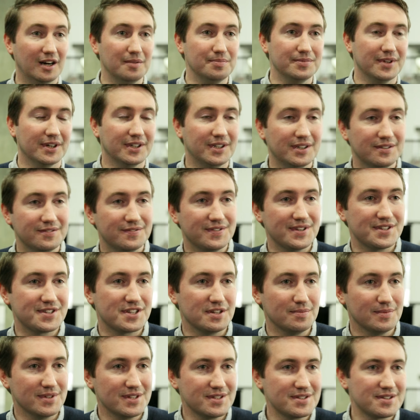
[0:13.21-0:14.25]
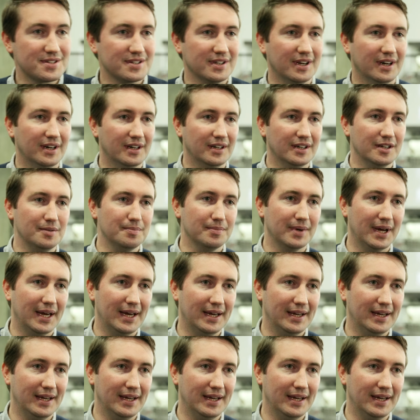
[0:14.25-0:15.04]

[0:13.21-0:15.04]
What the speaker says: I'm Duncan Fitzsimons. I'm